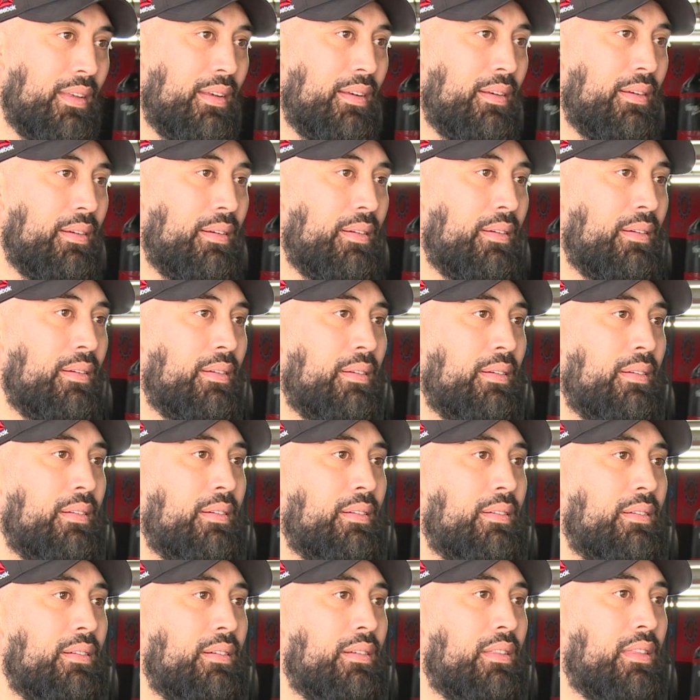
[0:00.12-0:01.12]
Eugene,
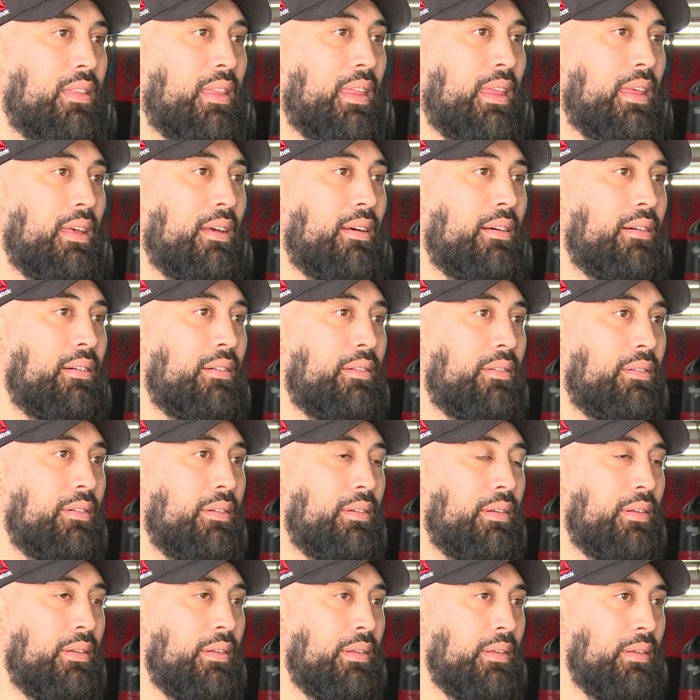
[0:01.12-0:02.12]
meticulous
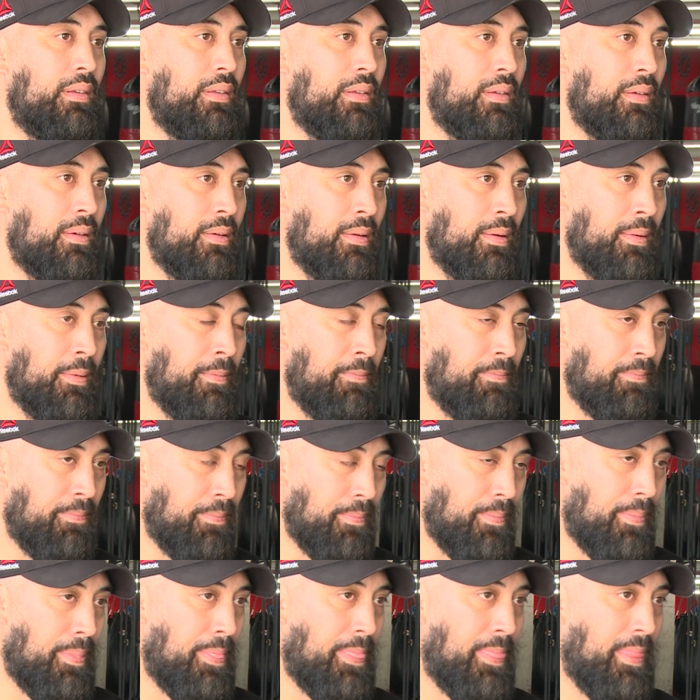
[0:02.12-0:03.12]
planning, it
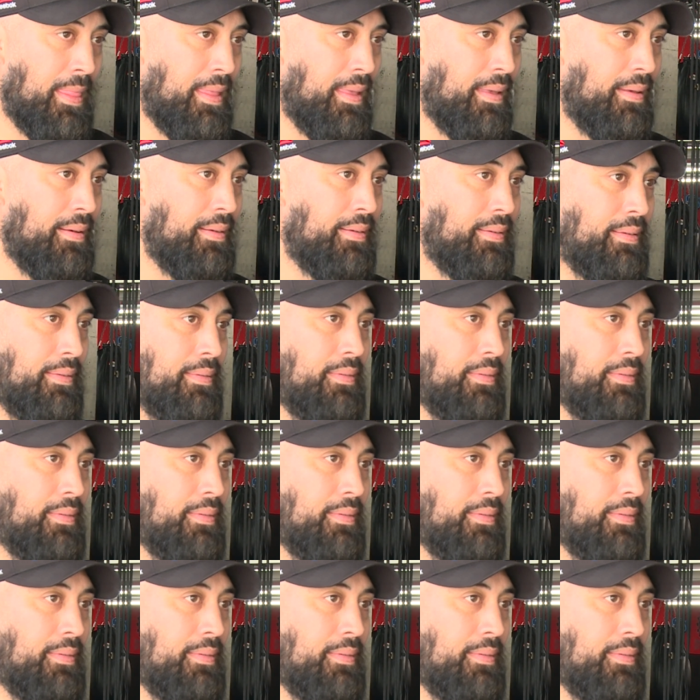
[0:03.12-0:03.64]
must have been so